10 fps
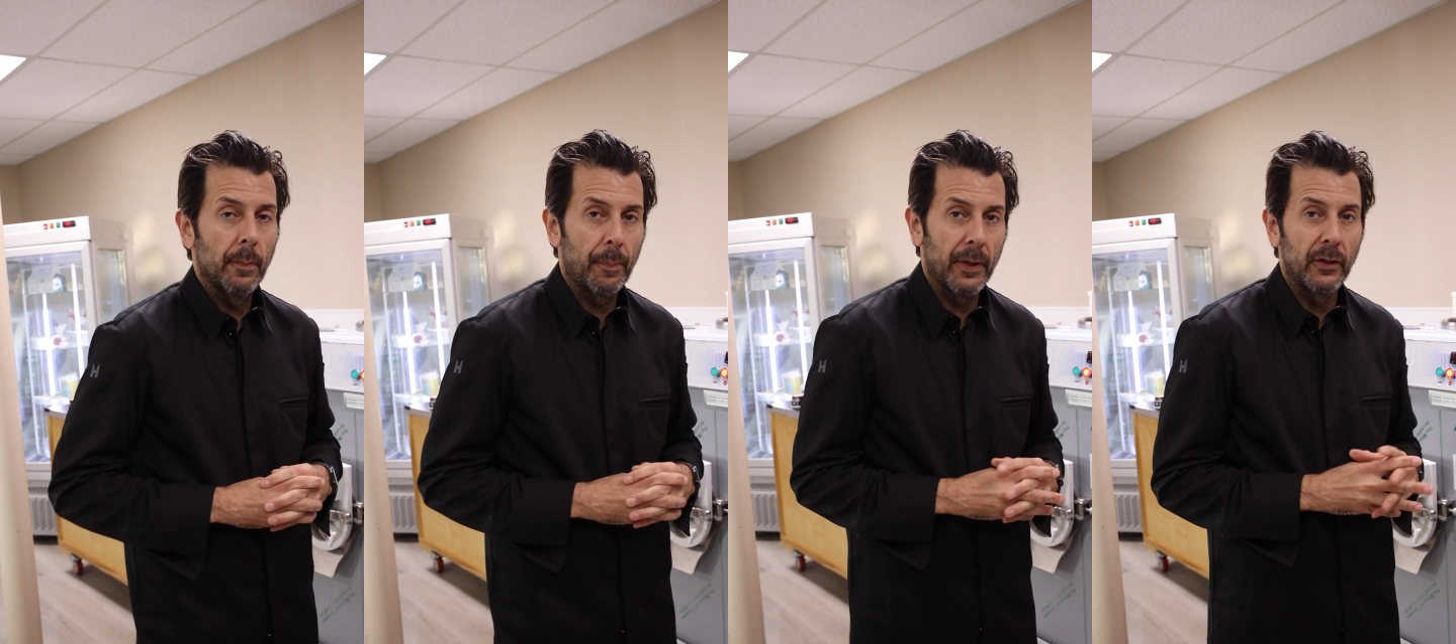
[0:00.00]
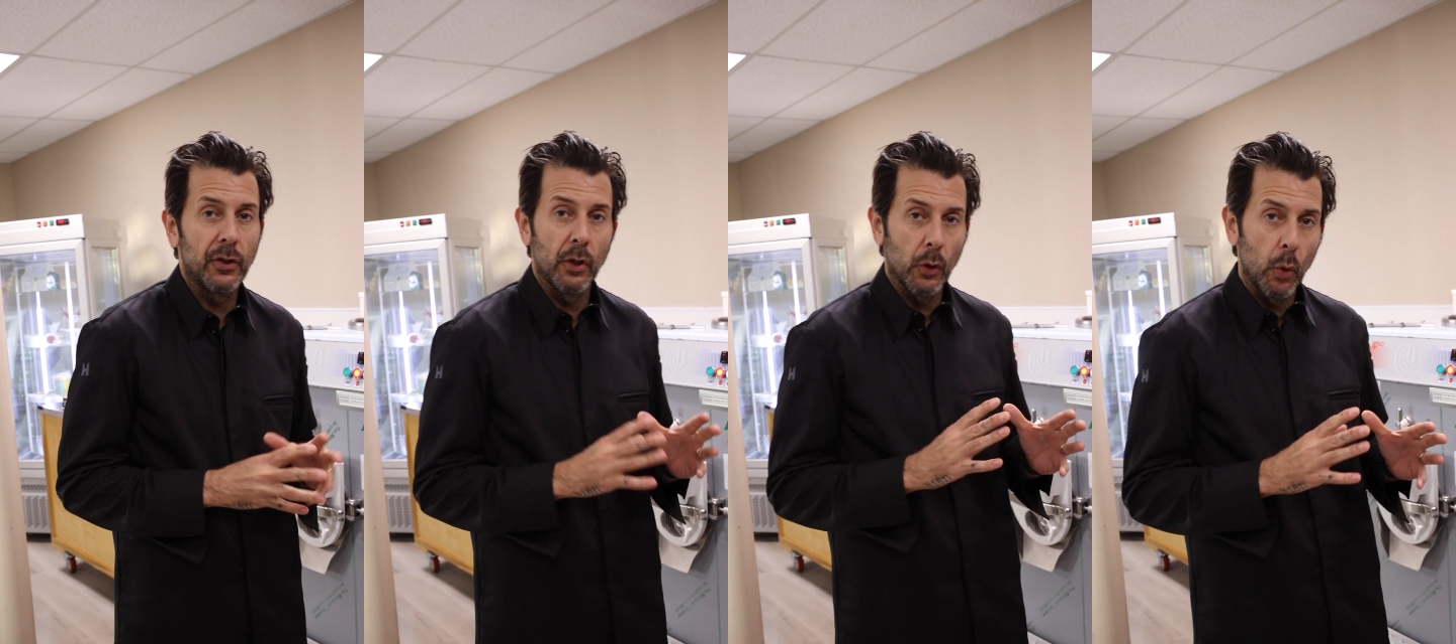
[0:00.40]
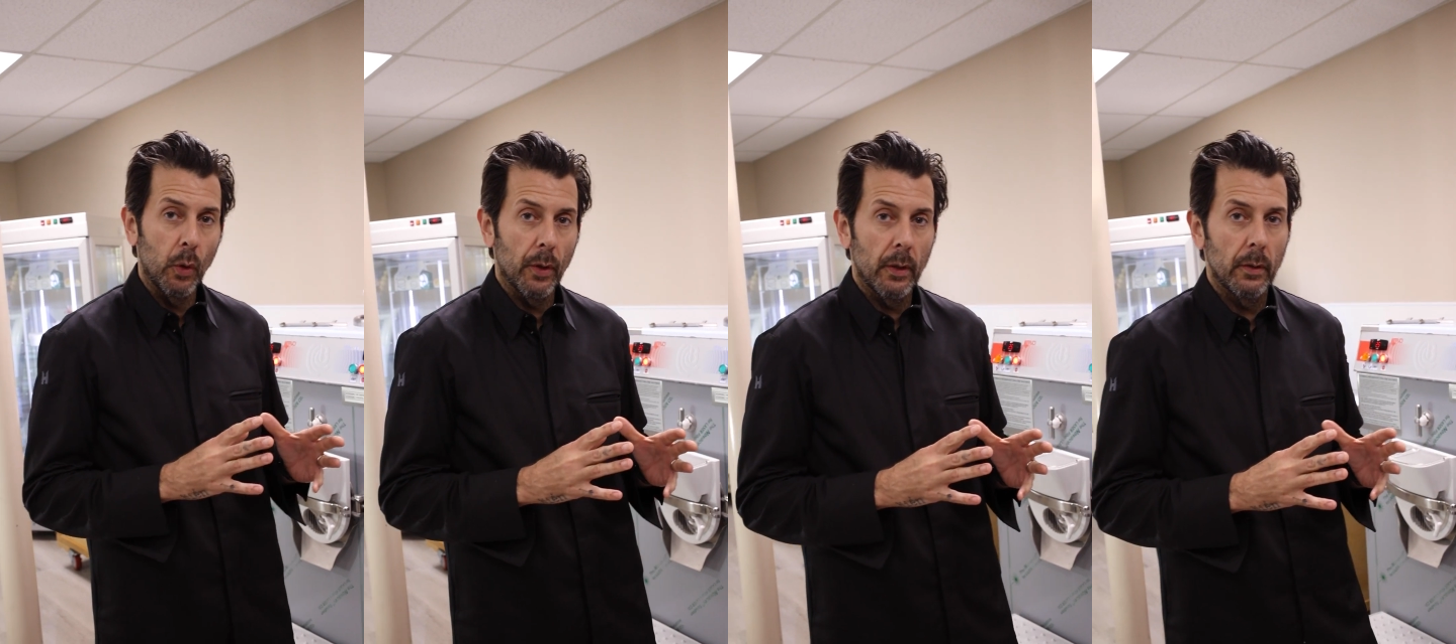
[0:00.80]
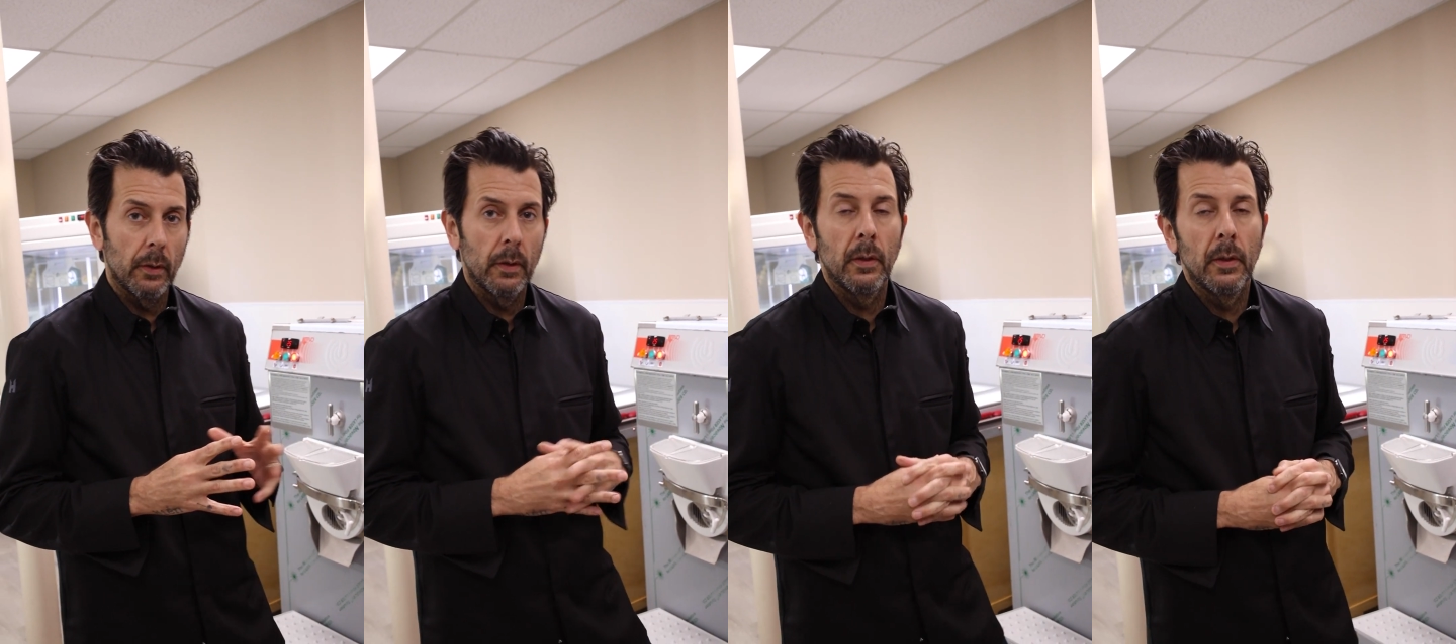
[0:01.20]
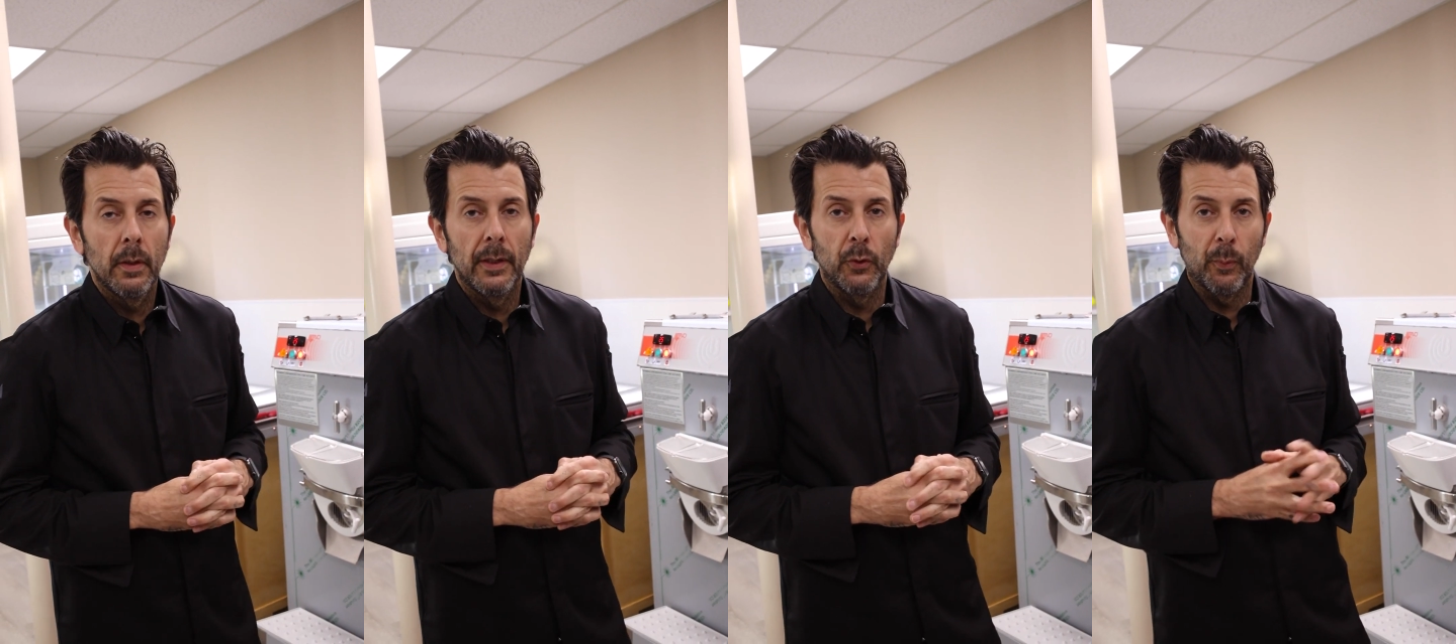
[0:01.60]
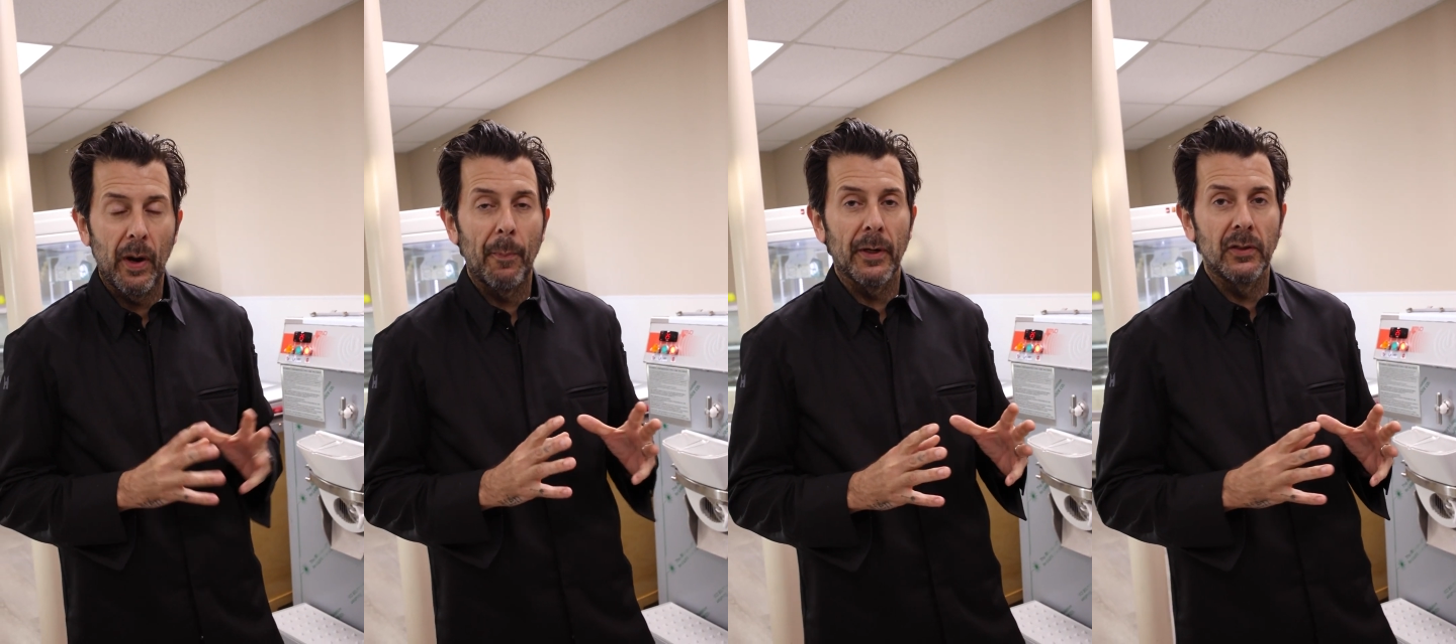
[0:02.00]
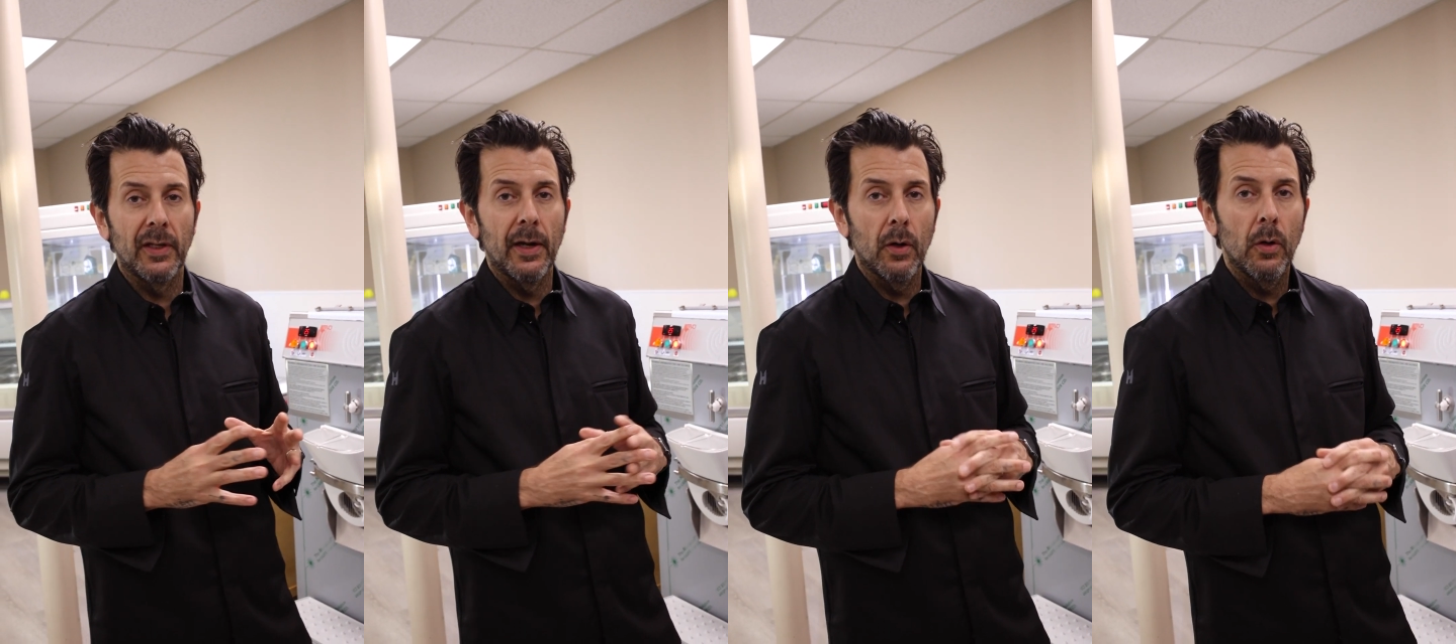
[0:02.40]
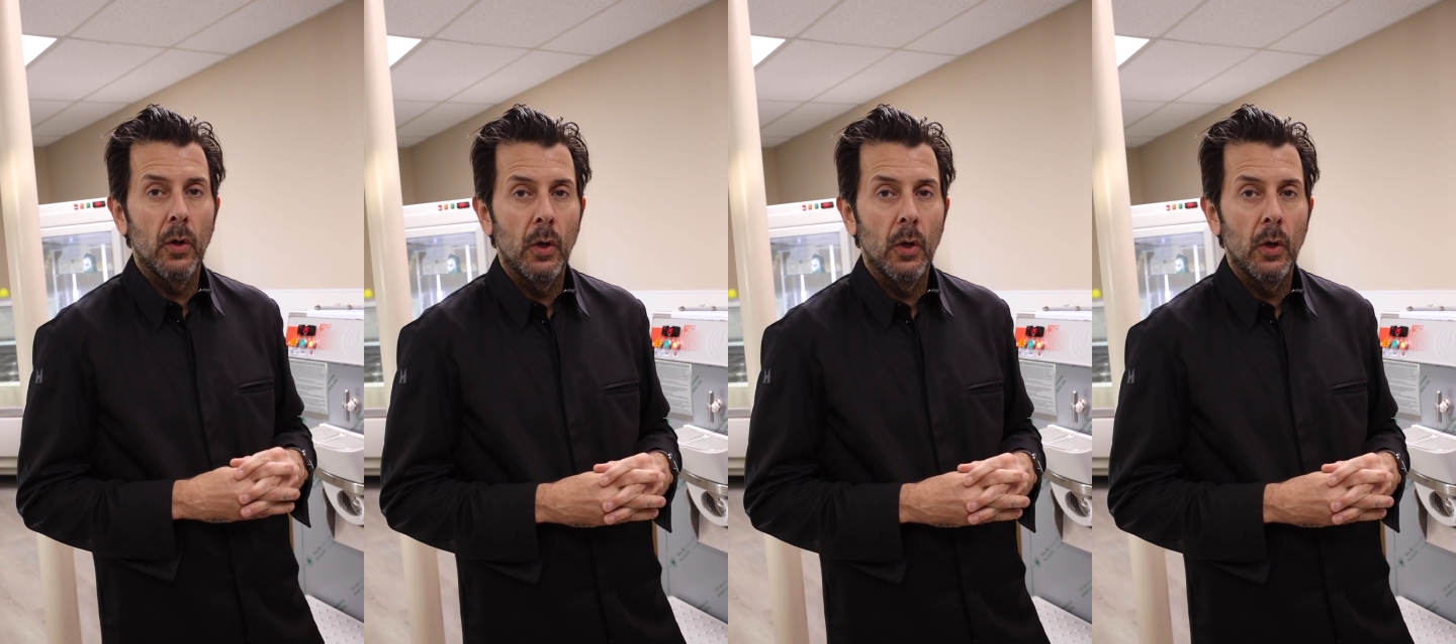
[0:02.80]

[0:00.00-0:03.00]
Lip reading: put into your cooler, into a proper container,